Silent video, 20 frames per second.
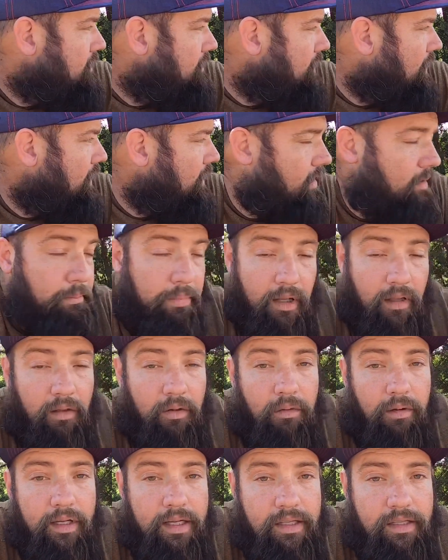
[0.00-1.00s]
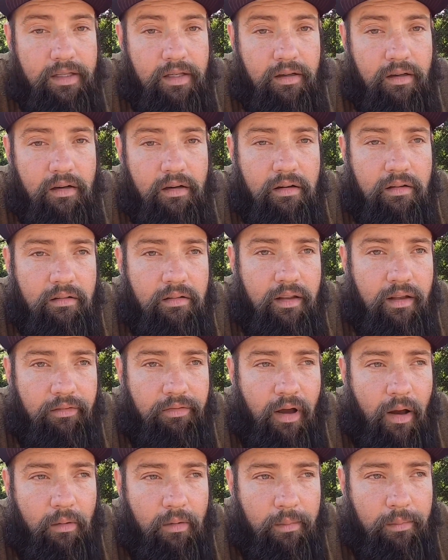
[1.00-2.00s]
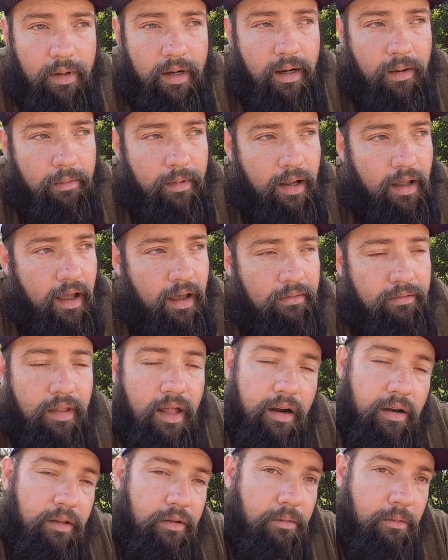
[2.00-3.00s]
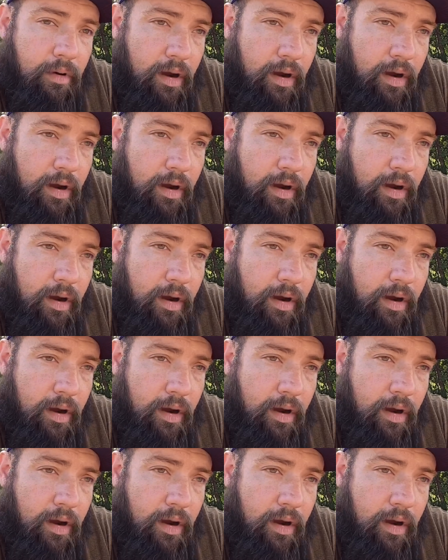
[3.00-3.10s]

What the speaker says: It'd have been a little easier if I would have been able to have that other